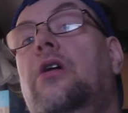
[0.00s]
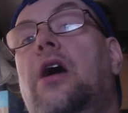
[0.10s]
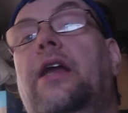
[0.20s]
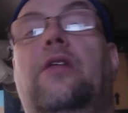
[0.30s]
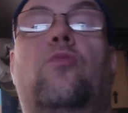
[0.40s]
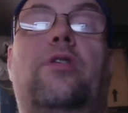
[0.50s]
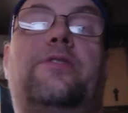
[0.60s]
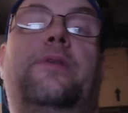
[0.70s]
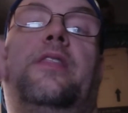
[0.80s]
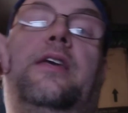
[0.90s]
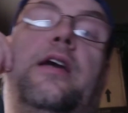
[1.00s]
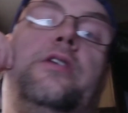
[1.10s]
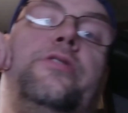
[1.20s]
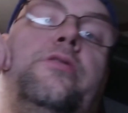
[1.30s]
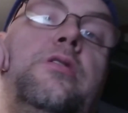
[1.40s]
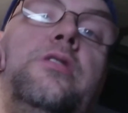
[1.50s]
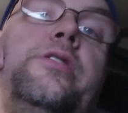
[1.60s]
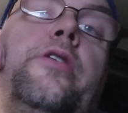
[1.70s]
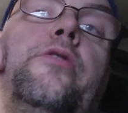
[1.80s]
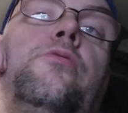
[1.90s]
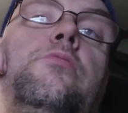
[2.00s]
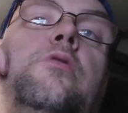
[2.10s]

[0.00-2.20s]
I didn't want to spend the cash. So